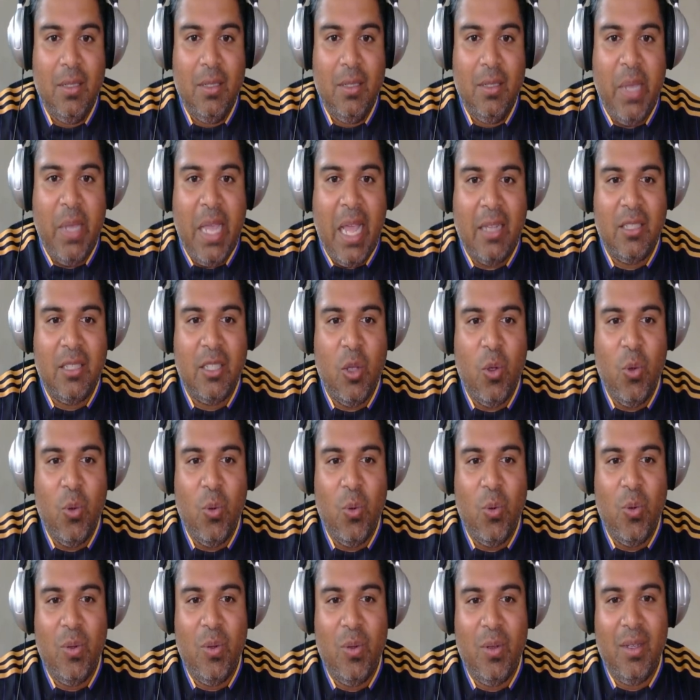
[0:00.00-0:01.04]
But yeah,
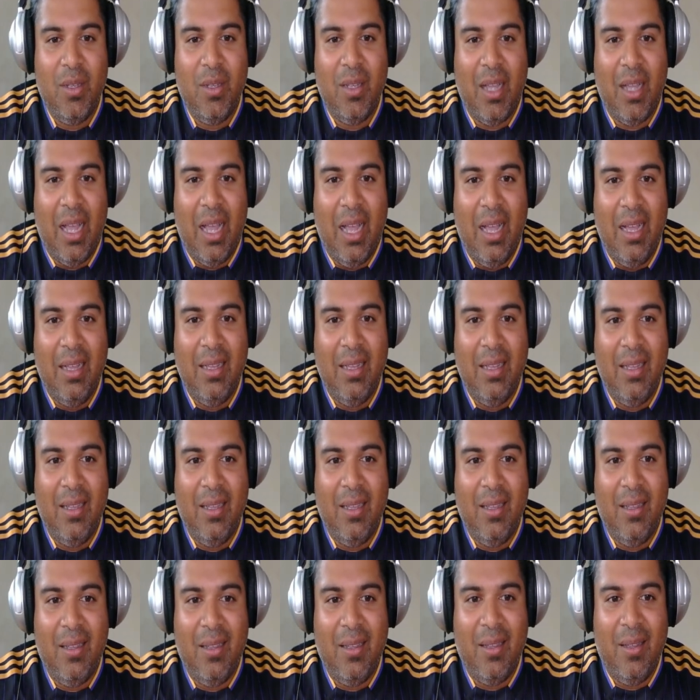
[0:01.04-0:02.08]
so
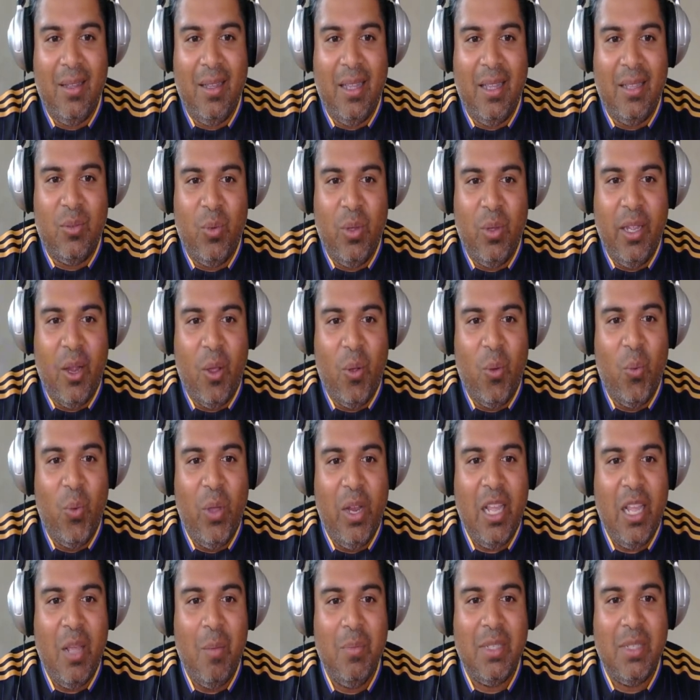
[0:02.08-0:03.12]
is
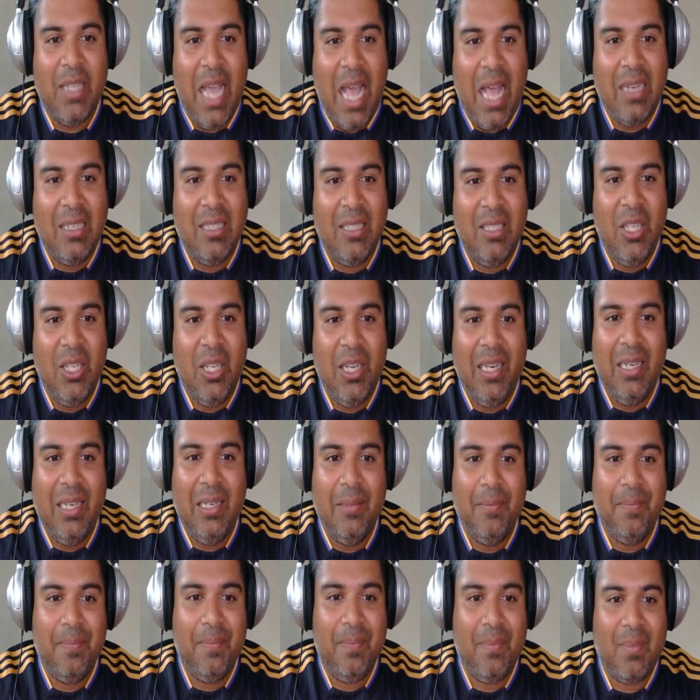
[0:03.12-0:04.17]
Williams,
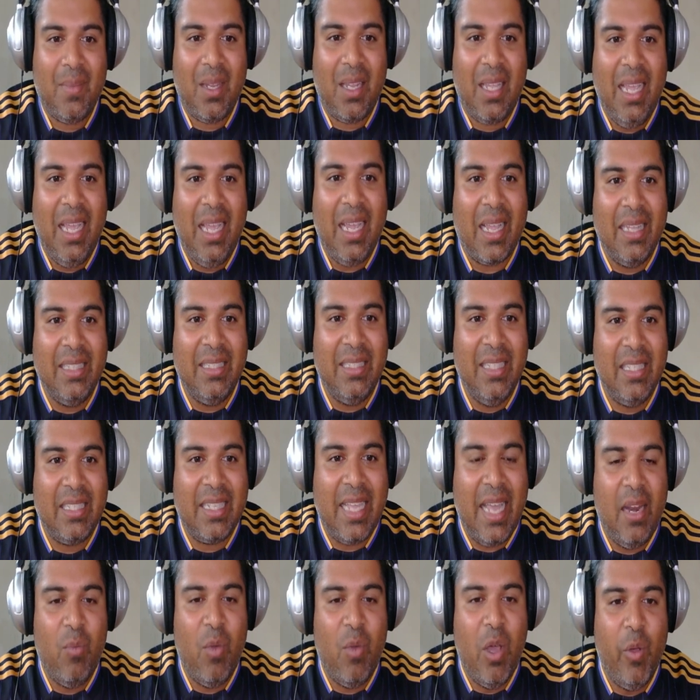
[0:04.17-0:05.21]
Aston, Kick, is this
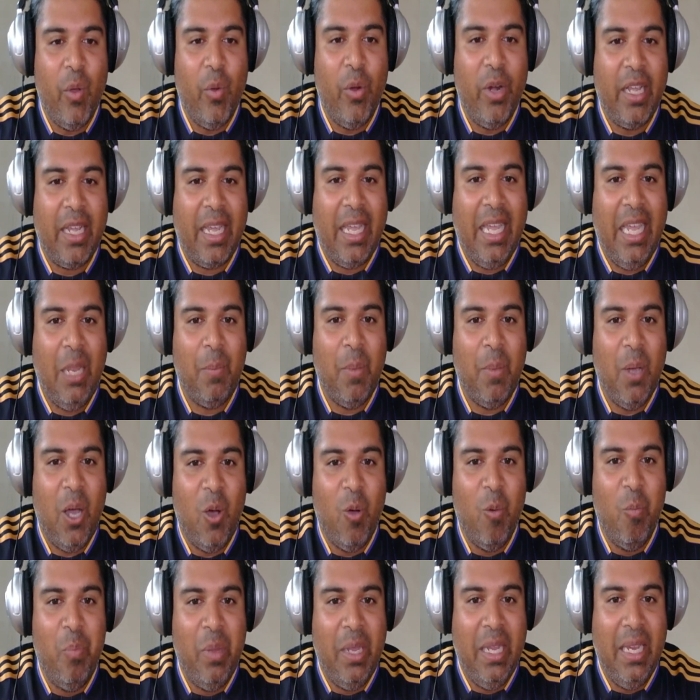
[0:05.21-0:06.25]
kind of where we want to keep
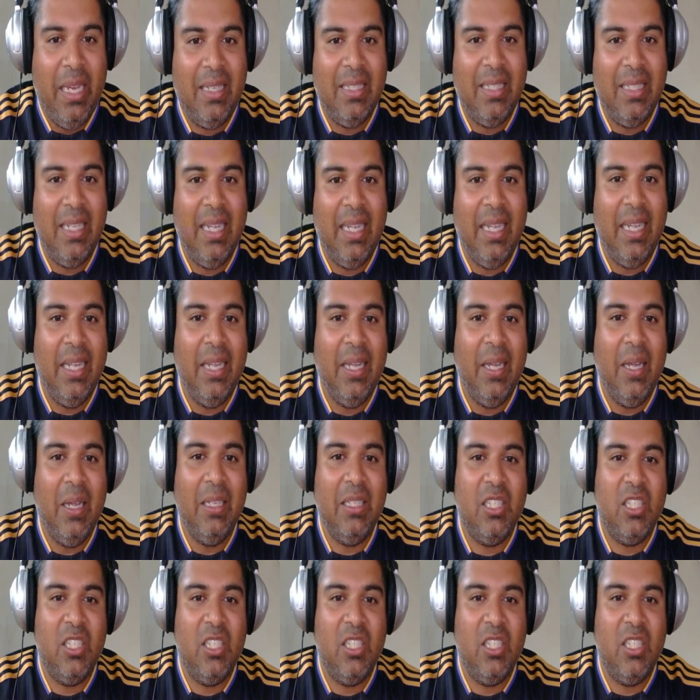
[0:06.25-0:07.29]
our B tier
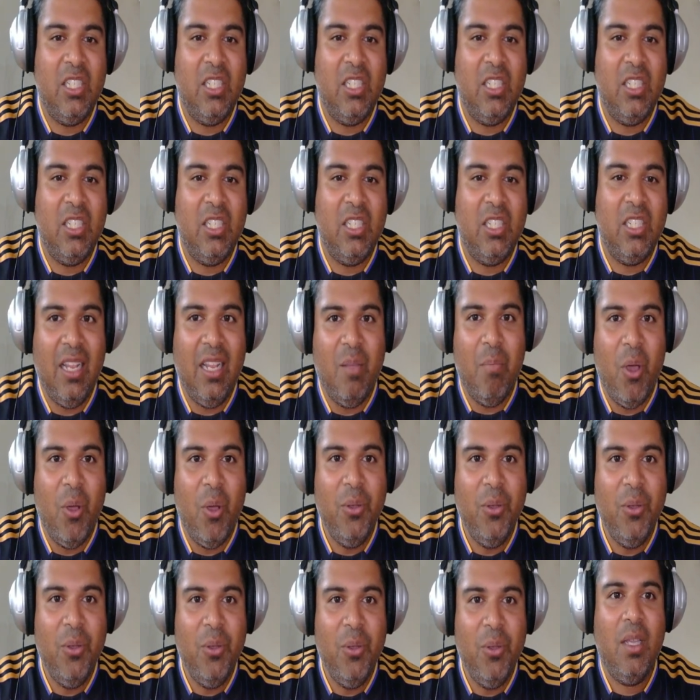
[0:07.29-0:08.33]
stocks in the
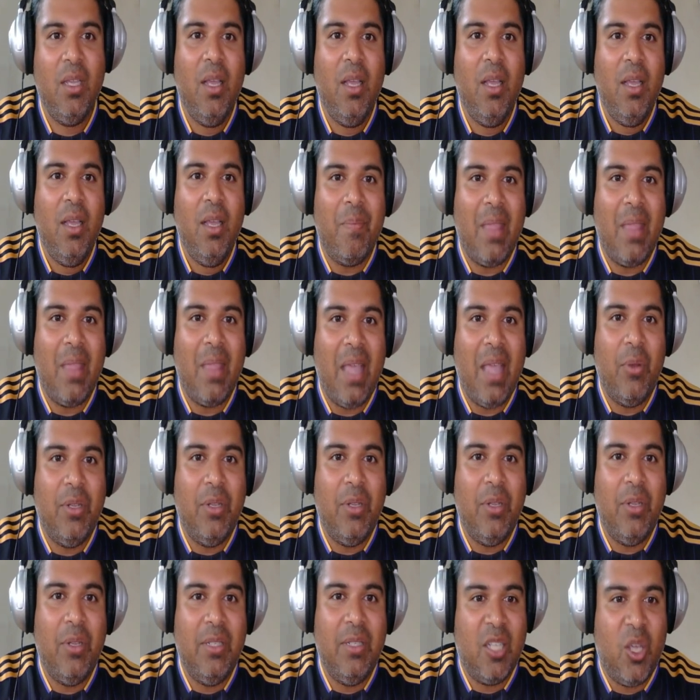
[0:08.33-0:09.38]
most? I would
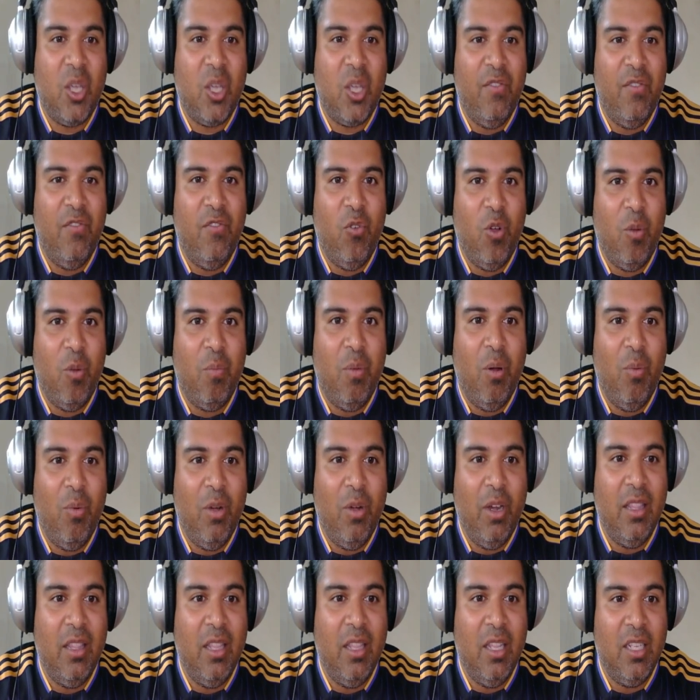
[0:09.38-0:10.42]
say that's going forward
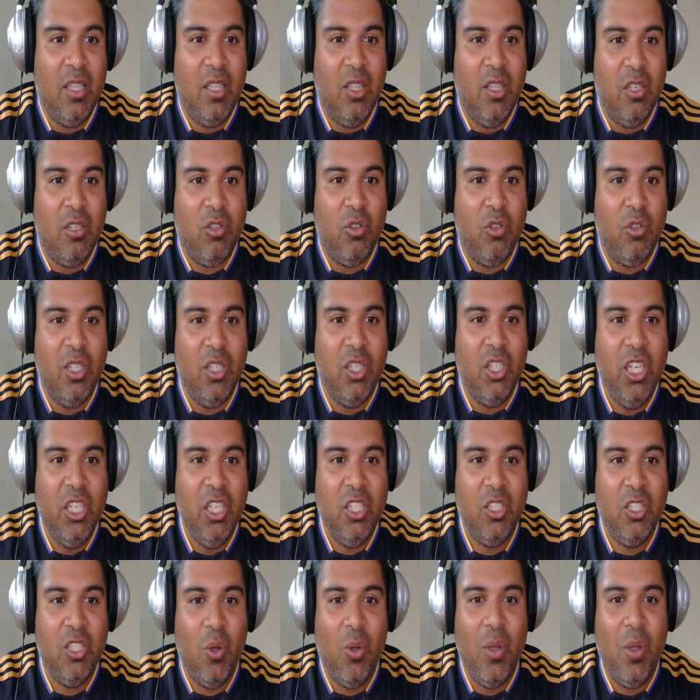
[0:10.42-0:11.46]
probably the strategy.
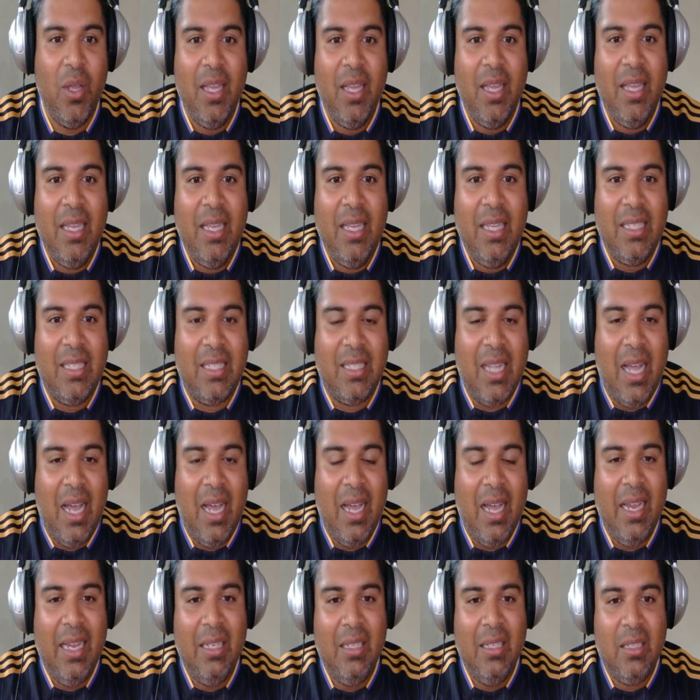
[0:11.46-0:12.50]
So
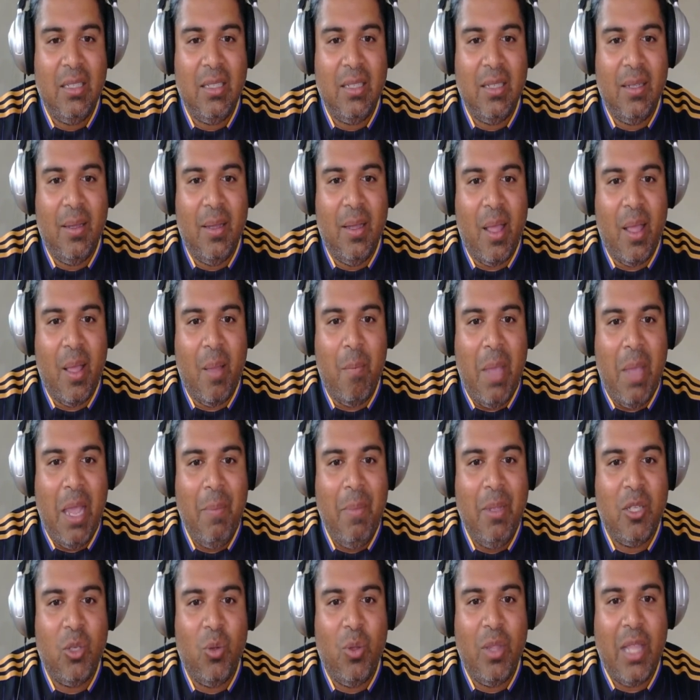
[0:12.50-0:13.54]
Sainz,
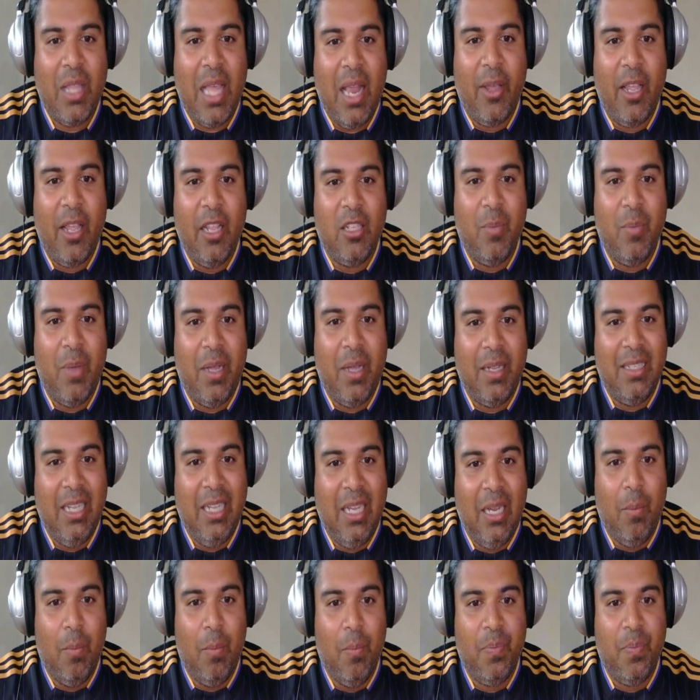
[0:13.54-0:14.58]
maybe someone that I look into my
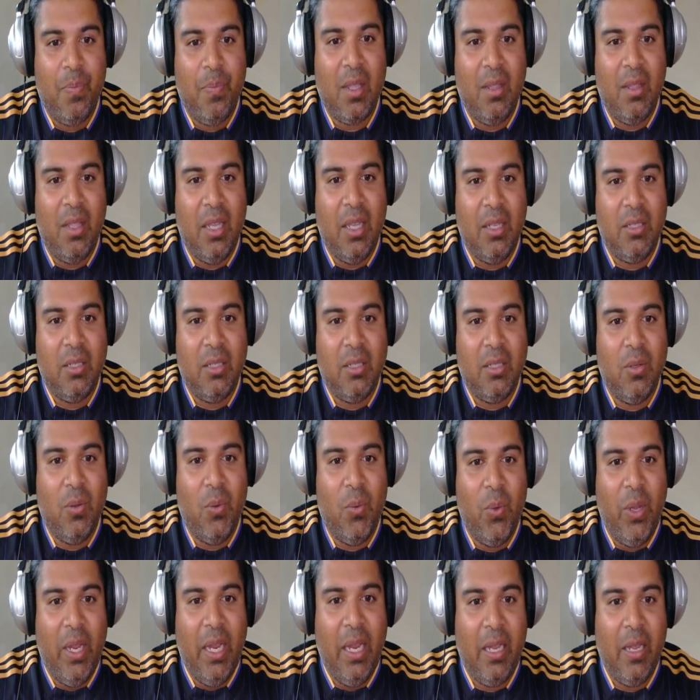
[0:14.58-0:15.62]
team this
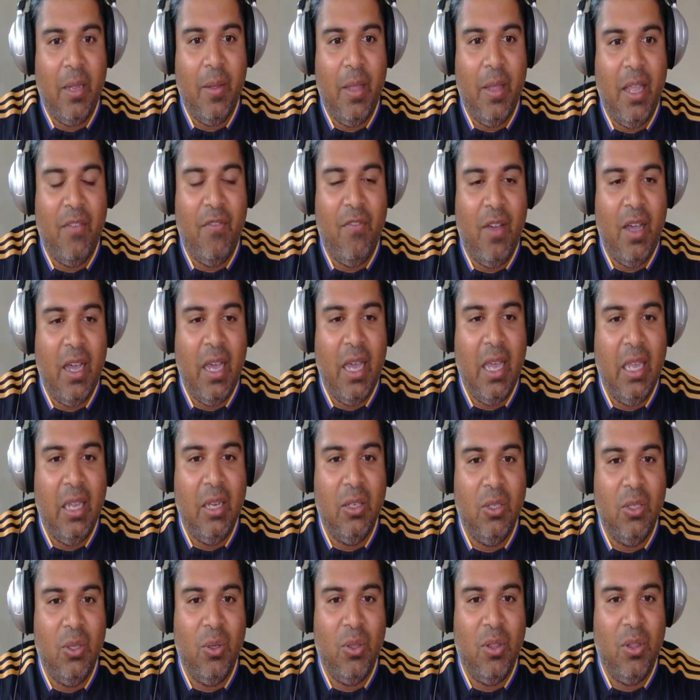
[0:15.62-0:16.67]
week if I
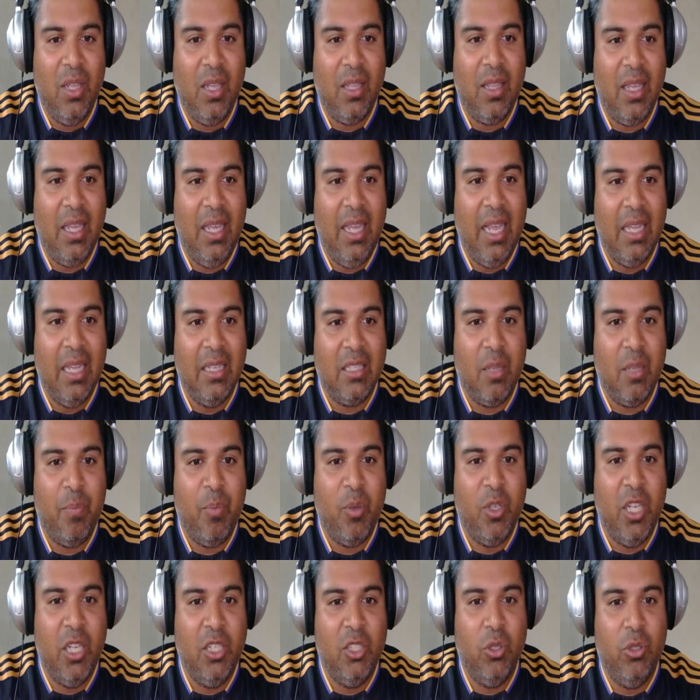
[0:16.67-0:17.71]
do think that he has the
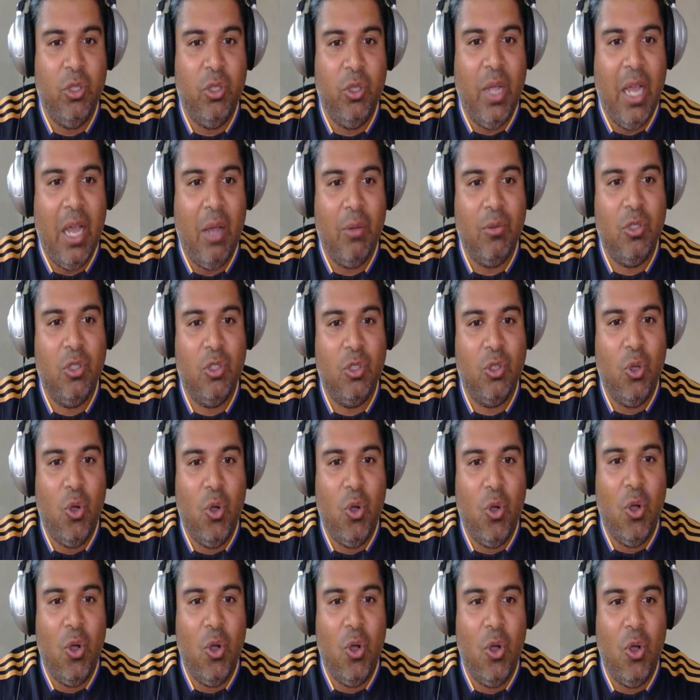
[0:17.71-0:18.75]
potential to
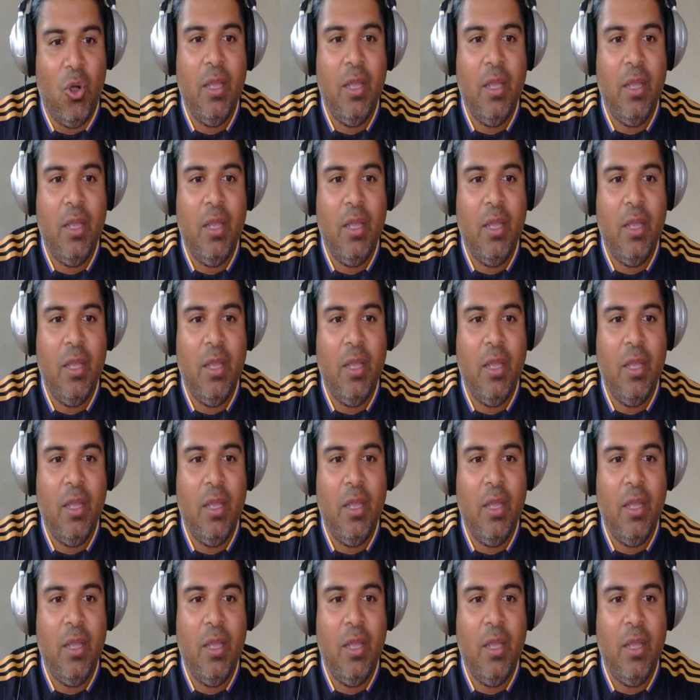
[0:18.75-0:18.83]
outscore